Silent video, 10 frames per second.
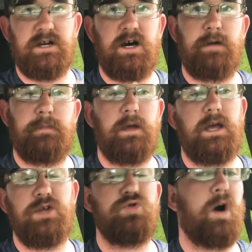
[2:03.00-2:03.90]
and up,
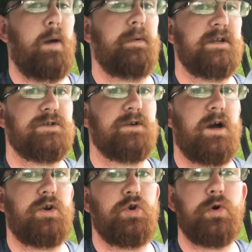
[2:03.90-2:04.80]
and you hop in this
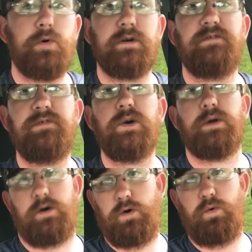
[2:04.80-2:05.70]
truck, you're going to
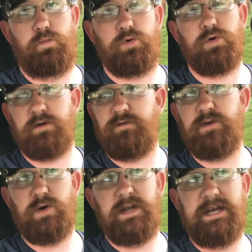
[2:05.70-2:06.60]
feel at home. You're going to
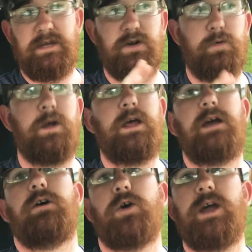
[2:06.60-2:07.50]
feel like, you know,
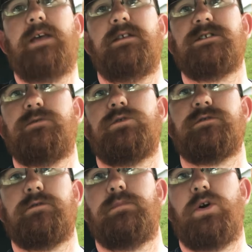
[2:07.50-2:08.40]
okay, this
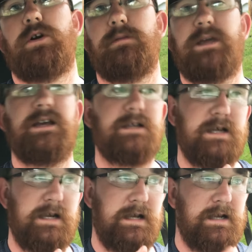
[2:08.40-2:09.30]
feels familiar to me,
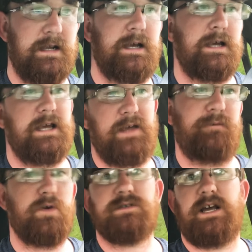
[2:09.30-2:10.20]
and it
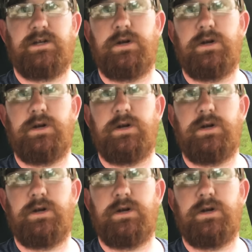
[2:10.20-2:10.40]
feels like a